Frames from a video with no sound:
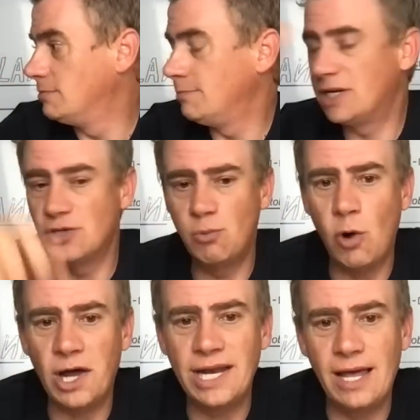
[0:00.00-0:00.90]
because
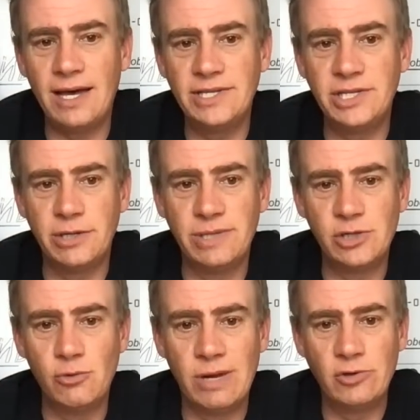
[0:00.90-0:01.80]
what I'd like to do is
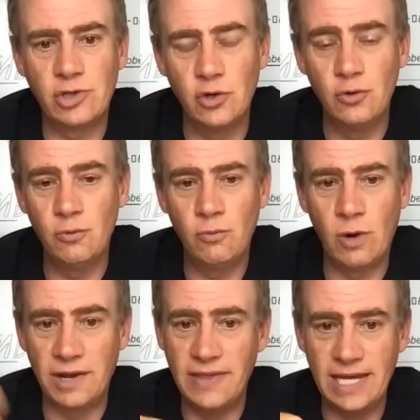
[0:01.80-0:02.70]
almost do
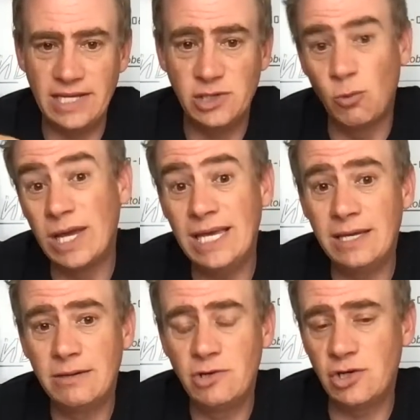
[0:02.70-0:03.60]
one of these a
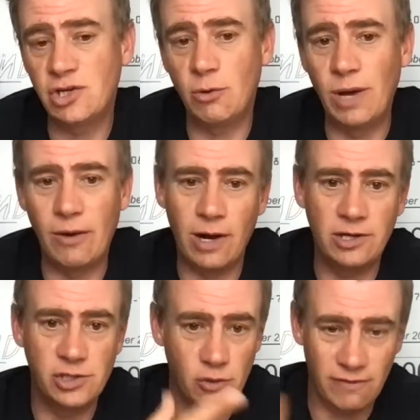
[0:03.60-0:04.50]
week, just so where I
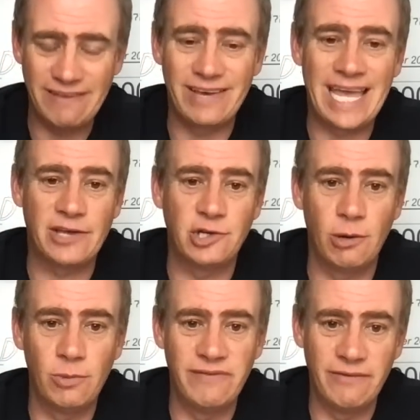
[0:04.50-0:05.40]
can sort of have a catch
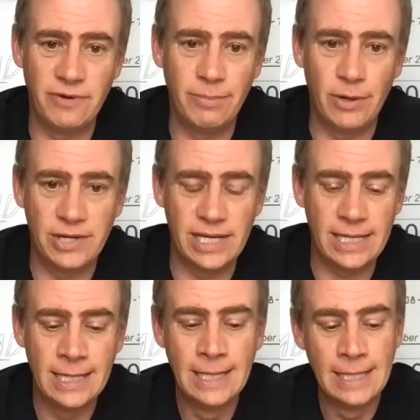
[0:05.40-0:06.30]
up with everybody.